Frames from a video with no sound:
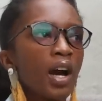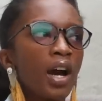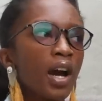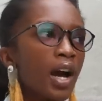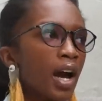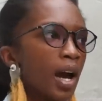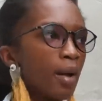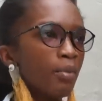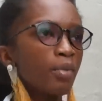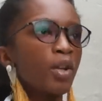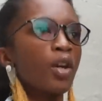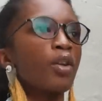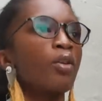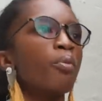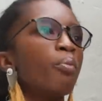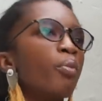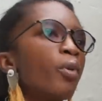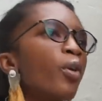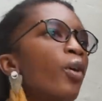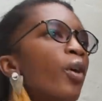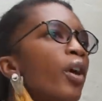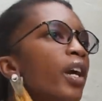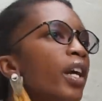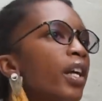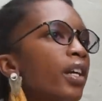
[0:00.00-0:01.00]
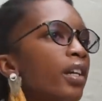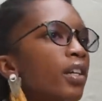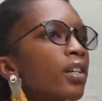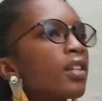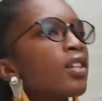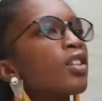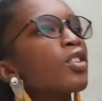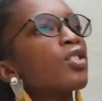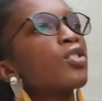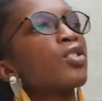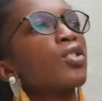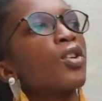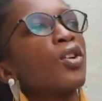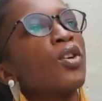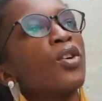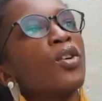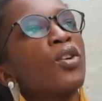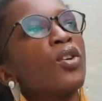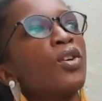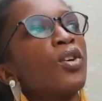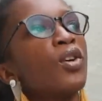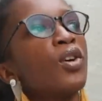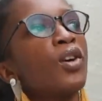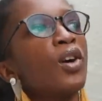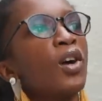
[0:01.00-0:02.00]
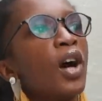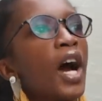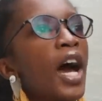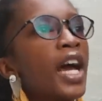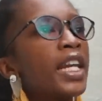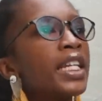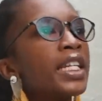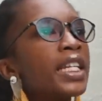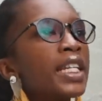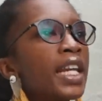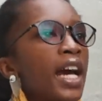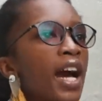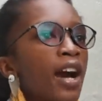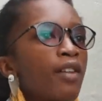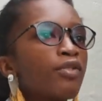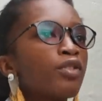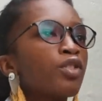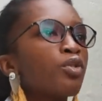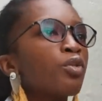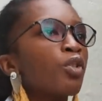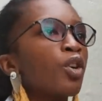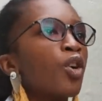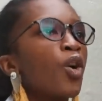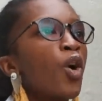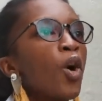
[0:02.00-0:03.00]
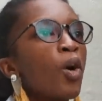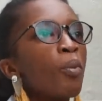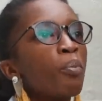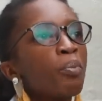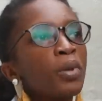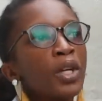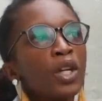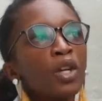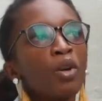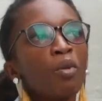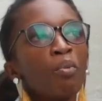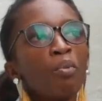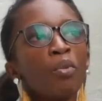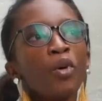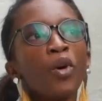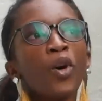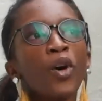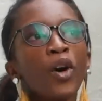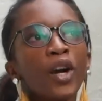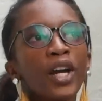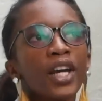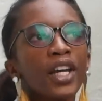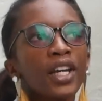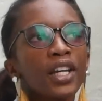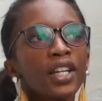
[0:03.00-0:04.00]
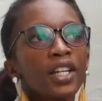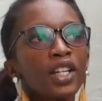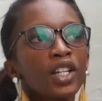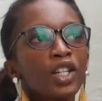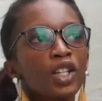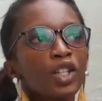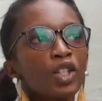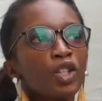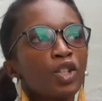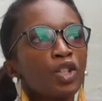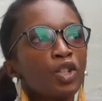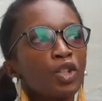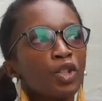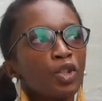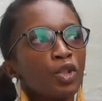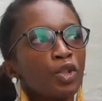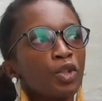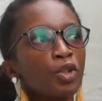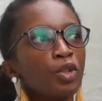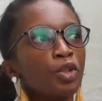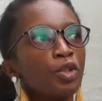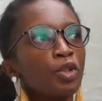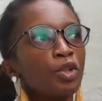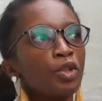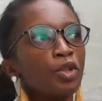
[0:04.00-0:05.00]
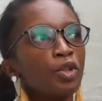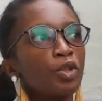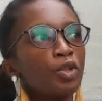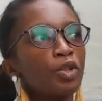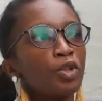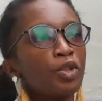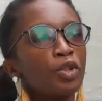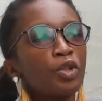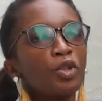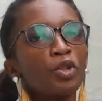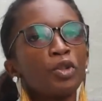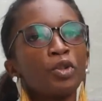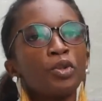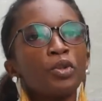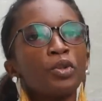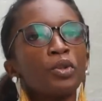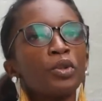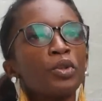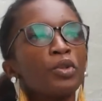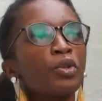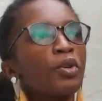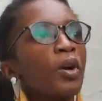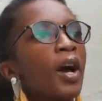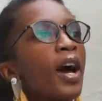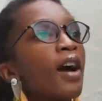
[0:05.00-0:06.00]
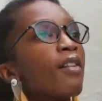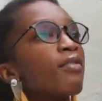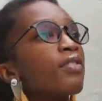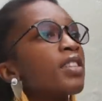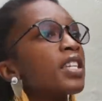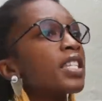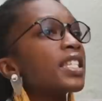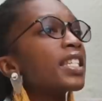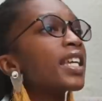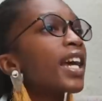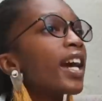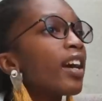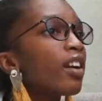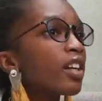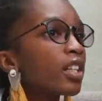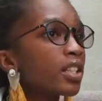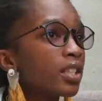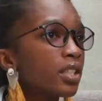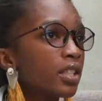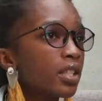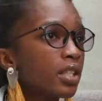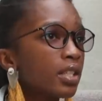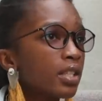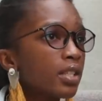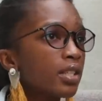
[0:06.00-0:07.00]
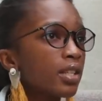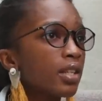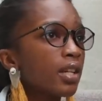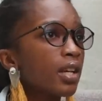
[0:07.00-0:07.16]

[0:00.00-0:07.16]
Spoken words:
I'm not a boy. So I didn't have to copy a boy to have these characters.